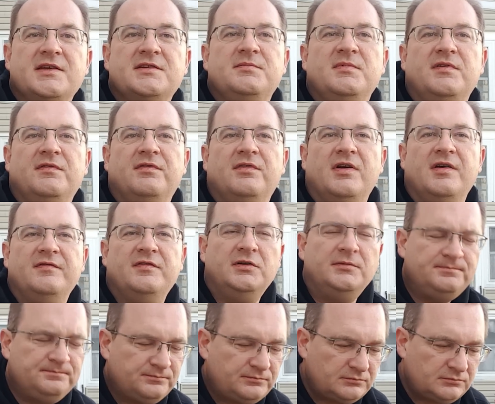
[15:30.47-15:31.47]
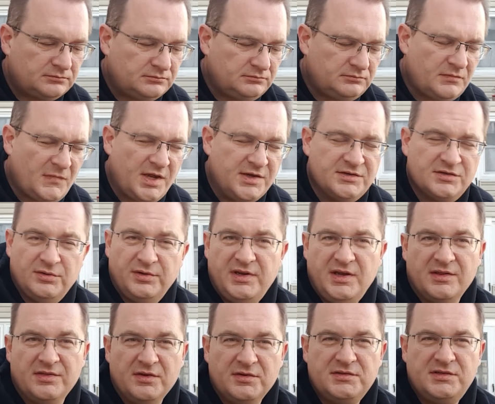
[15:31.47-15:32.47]
me forever. So
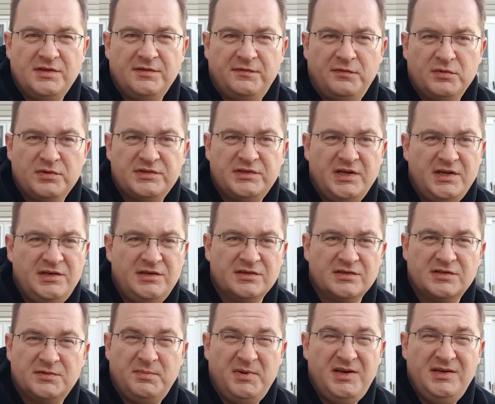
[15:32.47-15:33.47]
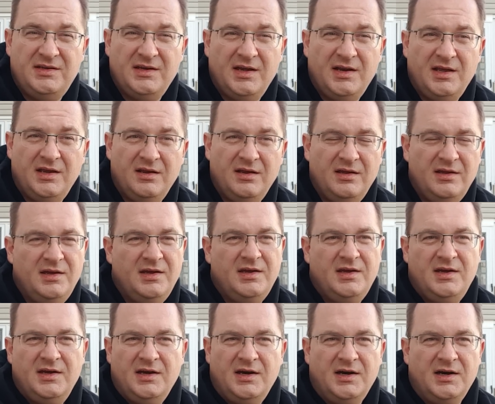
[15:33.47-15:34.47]
again, those are the 4 stages. Speed dating.
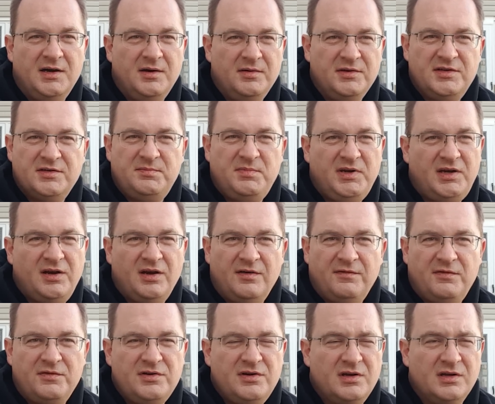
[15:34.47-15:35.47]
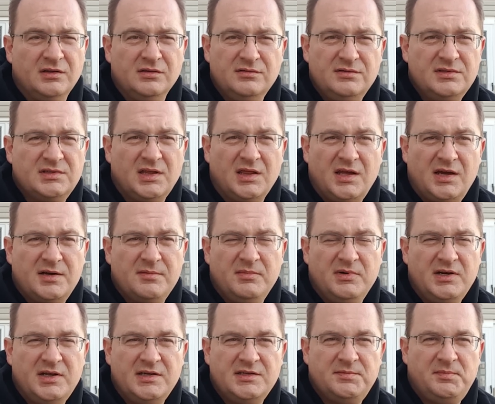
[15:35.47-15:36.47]
Just be careful. You're going to lose a lot of
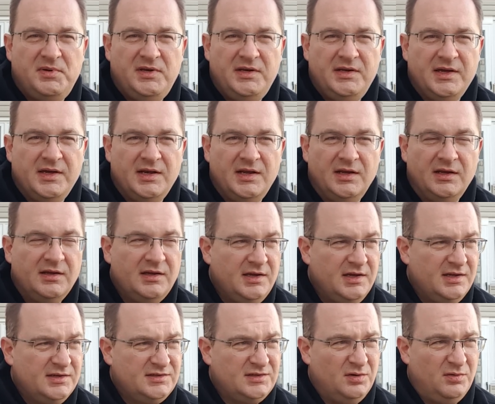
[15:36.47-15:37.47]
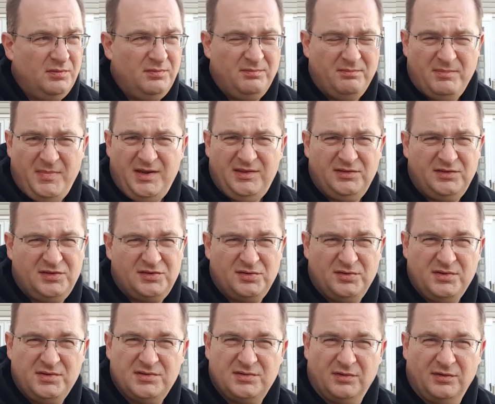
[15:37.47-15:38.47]
money speed dating. So make
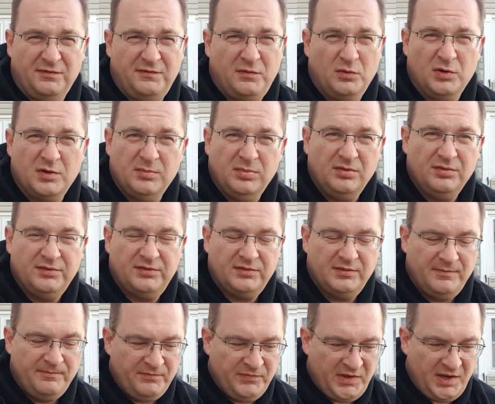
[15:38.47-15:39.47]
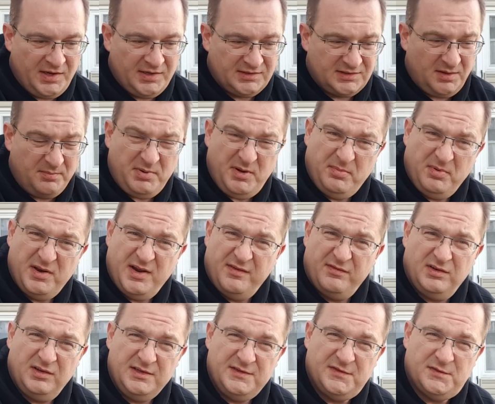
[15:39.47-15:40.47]
sure those are affordables. Some people
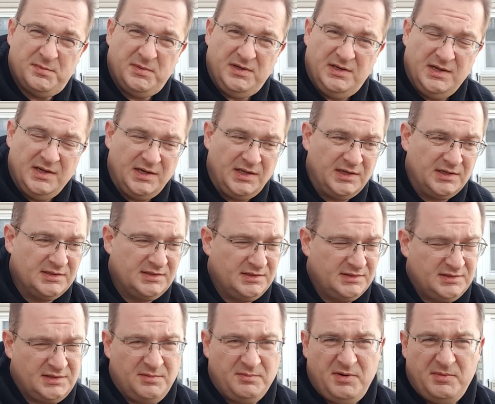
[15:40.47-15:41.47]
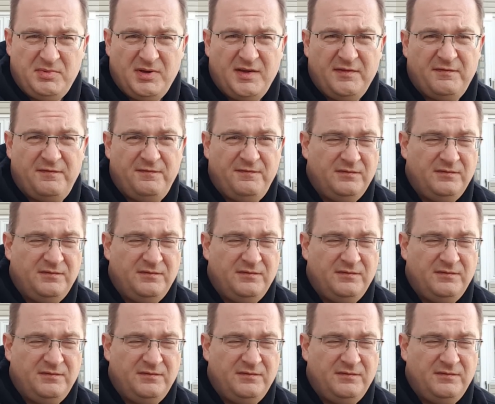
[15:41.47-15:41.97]
never leave speed dating. Some people have